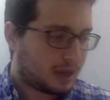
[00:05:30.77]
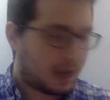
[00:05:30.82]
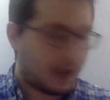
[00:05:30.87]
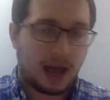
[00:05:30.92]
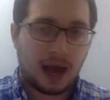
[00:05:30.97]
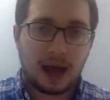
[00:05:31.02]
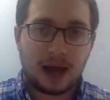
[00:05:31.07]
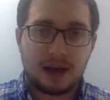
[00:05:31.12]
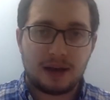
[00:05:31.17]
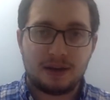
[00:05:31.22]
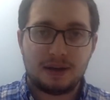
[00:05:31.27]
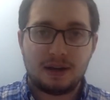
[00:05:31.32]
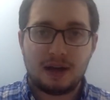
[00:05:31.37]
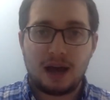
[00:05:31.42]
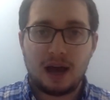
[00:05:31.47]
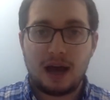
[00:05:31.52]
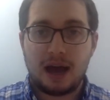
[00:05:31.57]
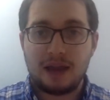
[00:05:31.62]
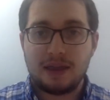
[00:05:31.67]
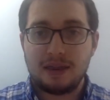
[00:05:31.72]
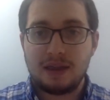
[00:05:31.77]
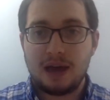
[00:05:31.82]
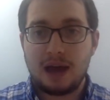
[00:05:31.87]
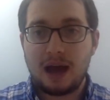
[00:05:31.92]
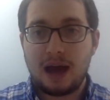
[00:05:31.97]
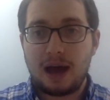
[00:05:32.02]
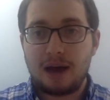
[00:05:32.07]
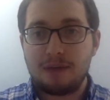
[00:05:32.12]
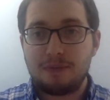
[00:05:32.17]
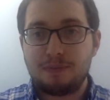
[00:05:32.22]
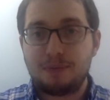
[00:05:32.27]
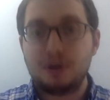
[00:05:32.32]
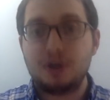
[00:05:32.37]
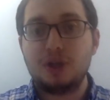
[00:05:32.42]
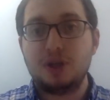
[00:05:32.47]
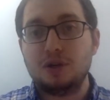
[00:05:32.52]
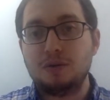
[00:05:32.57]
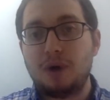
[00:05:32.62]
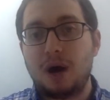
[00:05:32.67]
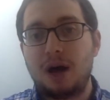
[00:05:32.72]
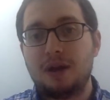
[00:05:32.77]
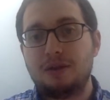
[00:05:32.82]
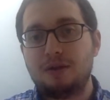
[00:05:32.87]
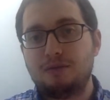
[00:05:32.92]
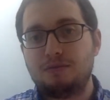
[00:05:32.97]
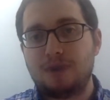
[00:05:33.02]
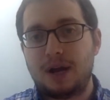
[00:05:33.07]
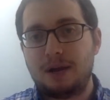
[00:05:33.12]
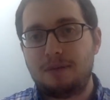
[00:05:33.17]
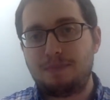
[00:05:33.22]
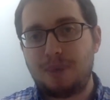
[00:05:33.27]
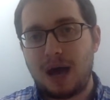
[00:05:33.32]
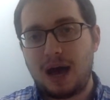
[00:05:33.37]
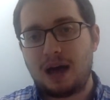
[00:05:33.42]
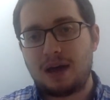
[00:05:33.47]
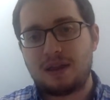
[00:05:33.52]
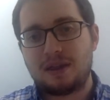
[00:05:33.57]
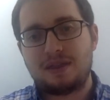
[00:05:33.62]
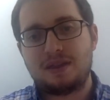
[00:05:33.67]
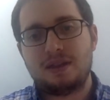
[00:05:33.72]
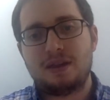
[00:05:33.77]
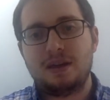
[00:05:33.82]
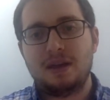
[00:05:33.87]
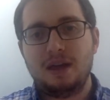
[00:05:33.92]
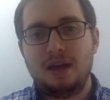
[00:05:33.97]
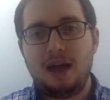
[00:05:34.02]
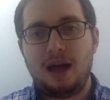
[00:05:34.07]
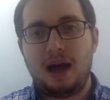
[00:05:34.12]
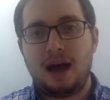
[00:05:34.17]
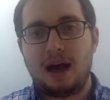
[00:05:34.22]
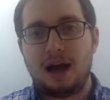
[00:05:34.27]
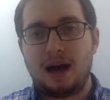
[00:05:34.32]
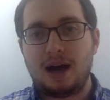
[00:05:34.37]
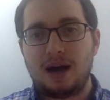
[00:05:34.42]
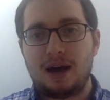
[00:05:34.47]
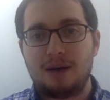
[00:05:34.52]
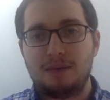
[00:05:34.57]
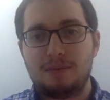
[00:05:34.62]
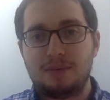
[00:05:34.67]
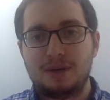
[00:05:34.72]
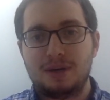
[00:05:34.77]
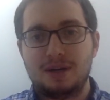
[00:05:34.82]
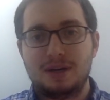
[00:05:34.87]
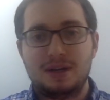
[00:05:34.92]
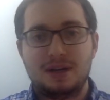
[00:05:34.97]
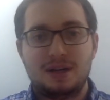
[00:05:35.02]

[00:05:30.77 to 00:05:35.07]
and and and put you on the right path um,